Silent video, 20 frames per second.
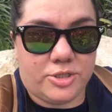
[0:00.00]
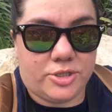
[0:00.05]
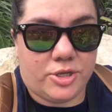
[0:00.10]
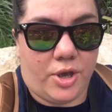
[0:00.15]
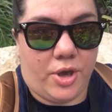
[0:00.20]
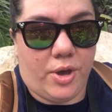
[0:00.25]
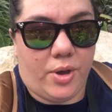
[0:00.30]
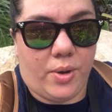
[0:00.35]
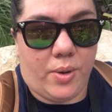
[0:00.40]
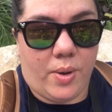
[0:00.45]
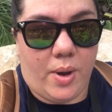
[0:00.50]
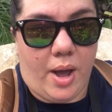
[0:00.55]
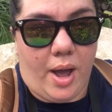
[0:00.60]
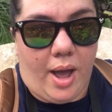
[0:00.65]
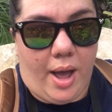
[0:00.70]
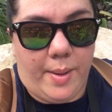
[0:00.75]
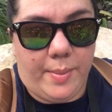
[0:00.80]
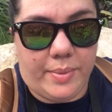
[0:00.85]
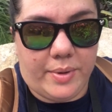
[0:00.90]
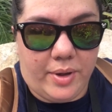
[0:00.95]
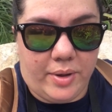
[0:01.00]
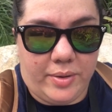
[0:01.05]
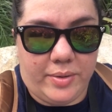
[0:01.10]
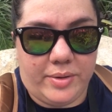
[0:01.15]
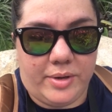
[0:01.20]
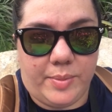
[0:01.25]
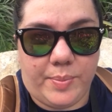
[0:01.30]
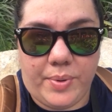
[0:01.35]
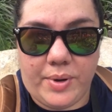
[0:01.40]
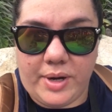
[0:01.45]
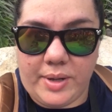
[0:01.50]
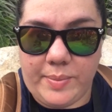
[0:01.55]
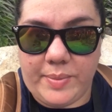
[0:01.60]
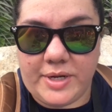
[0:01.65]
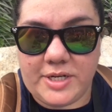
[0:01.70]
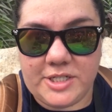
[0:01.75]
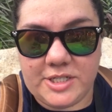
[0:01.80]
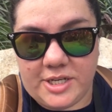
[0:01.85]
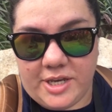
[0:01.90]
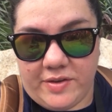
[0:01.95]
So I'm going to pretty
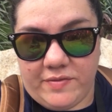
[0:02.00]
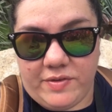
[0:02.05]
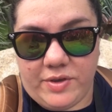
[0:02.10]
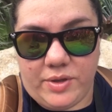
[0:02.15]
much give